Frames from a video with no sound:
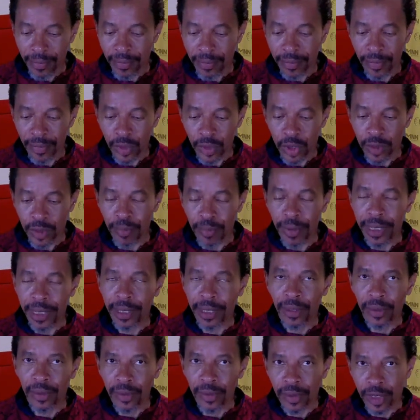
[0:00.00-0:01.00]
The
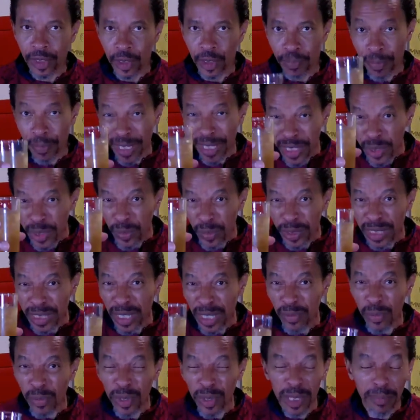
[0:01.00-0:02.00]
smell, especially with
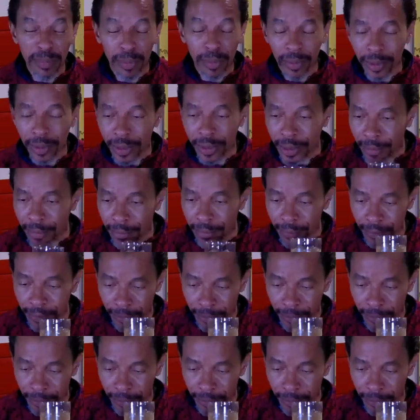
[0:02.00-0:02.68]
that Red Bull in there.